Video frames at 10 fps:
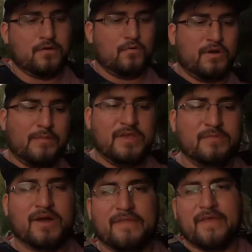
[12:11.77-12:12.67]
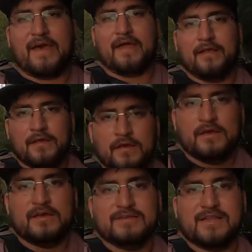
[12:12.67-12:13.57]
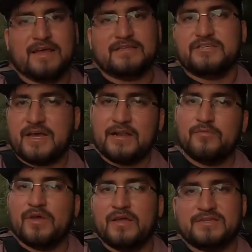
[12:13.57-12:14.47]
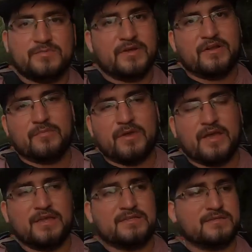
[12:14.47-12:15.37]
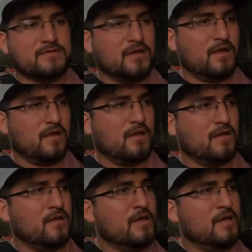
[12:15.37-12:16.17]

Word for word: what I mean by that is like chatter baits, spinner baits, uh,